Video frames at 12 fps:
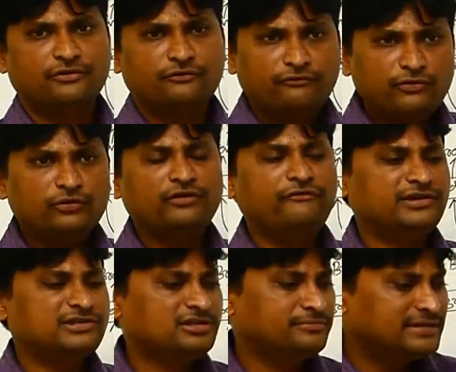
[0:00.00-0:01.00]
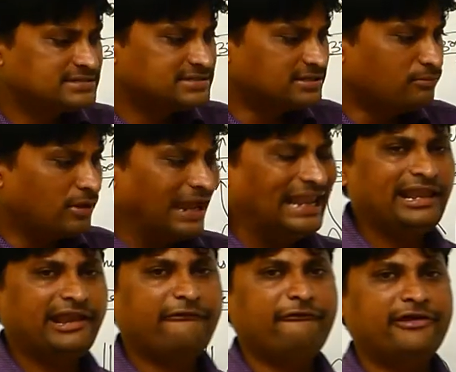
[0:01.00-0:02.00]
Few infection means the mild
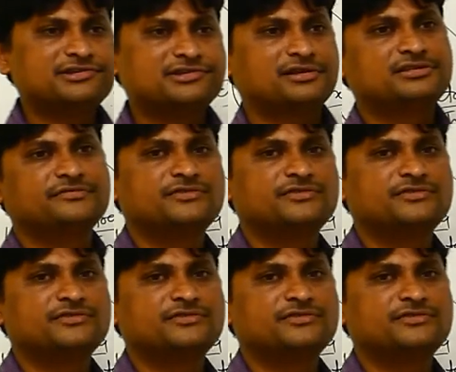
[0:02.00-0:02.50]
infections